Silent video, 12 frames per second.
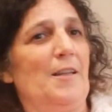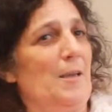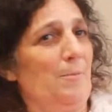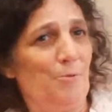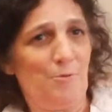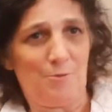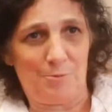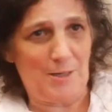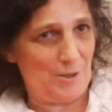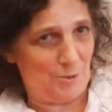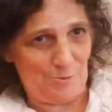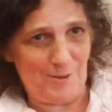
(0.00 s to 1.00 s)
Hebrew,
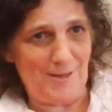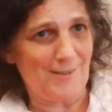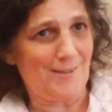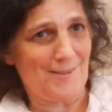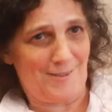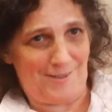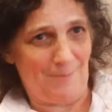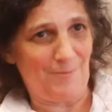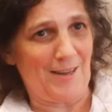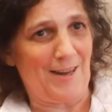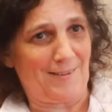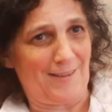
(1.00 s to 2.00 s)
22 letters?
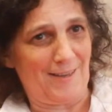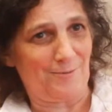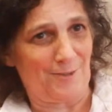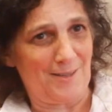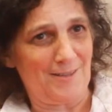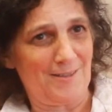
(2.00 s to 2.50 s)
Something like that, right?